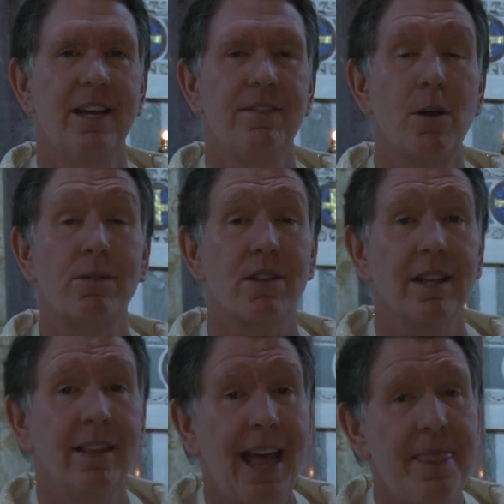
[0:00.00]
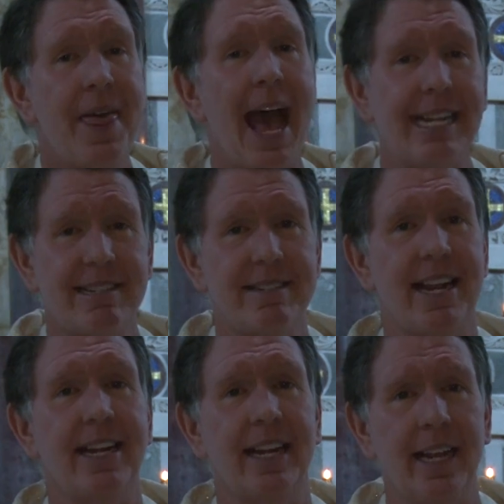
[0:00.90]
Folks, let that
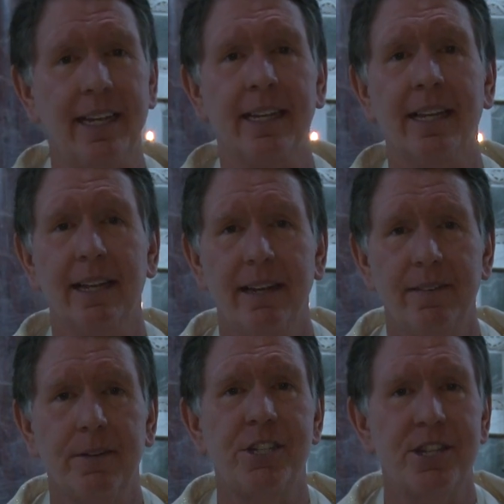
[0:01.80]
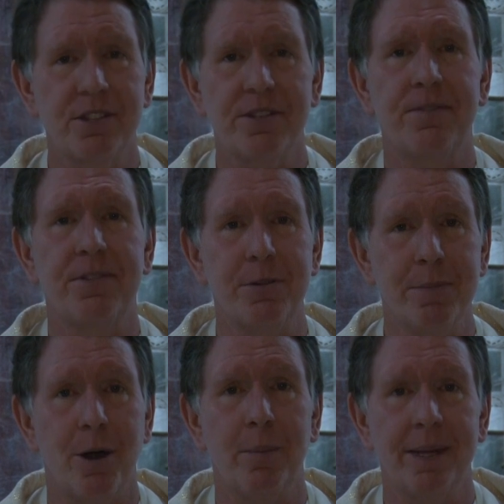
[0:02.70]
sink in for just a few
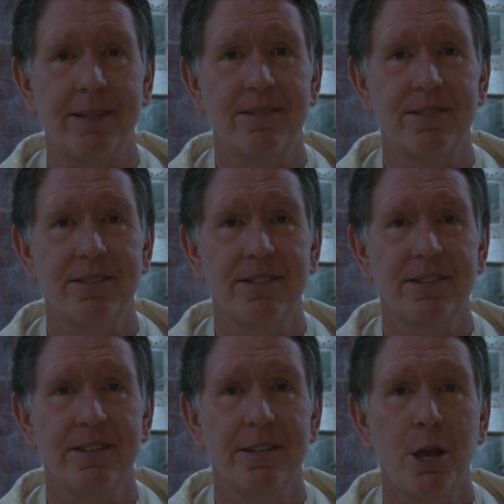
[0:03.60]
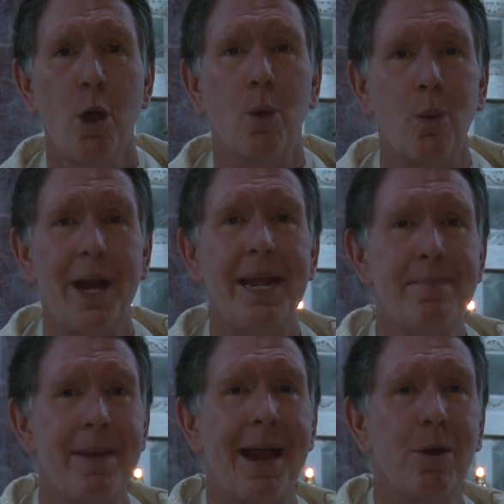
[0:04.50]
moments. We
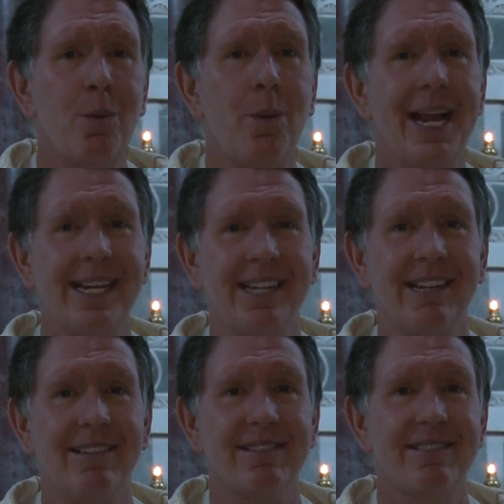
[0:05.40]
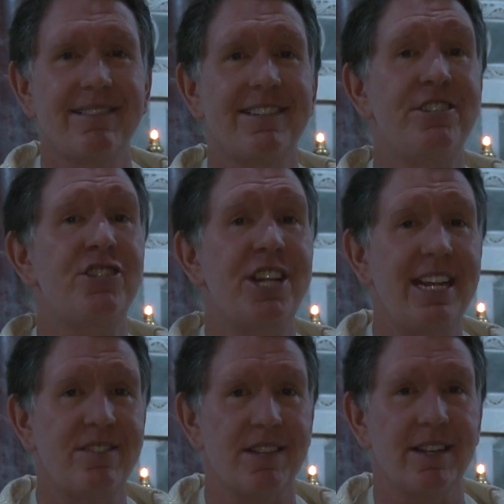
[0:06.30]
bear witness to
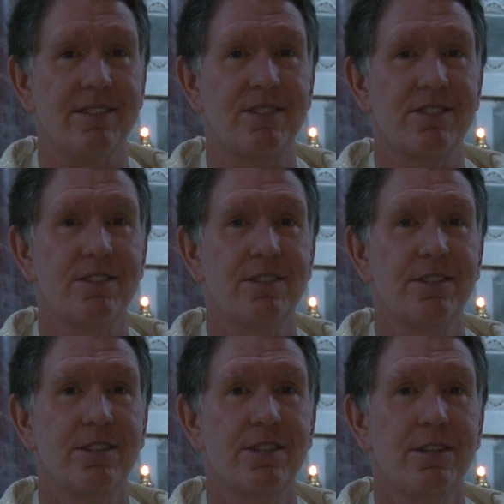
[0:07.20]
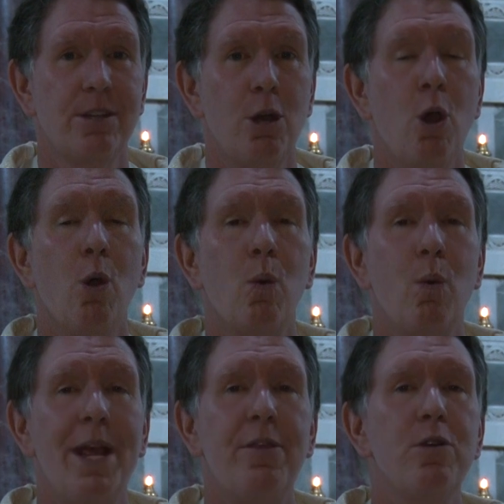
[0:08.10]
Jesus,
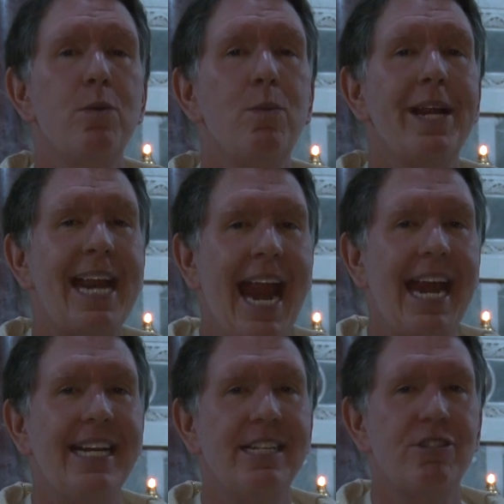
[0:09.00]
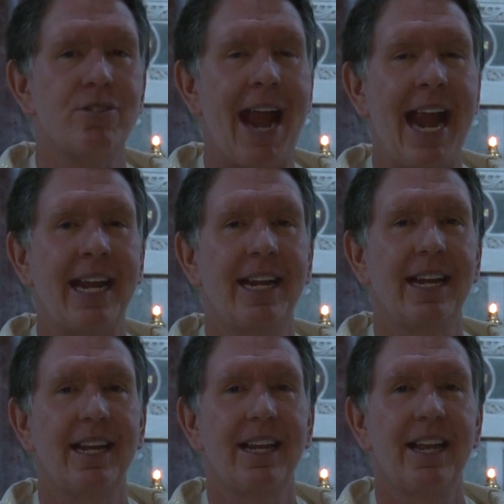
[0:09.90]
with whom we ate and drank
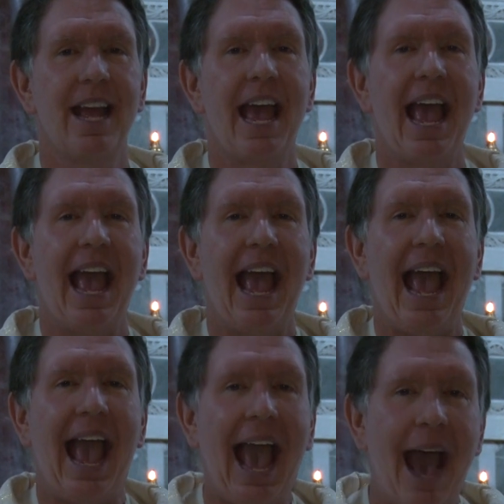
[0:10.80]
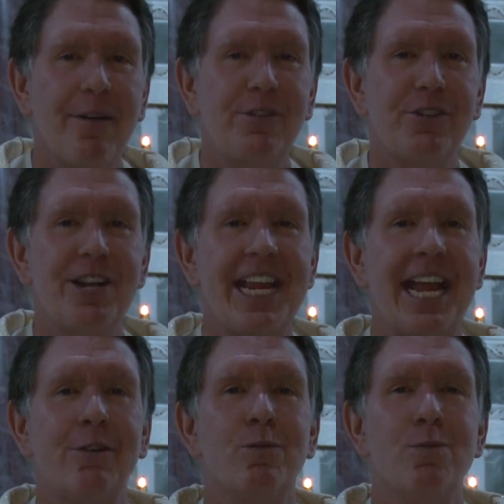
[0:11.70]
after he
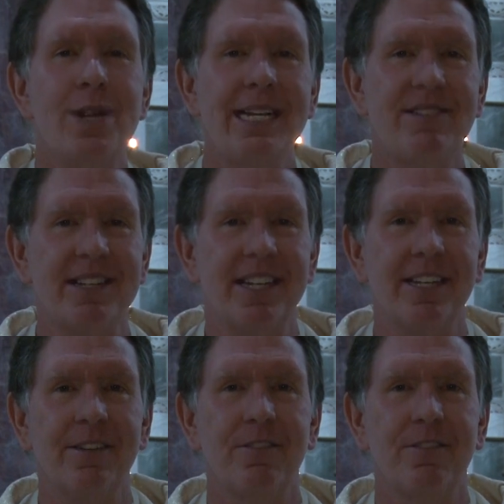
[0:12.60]
had risen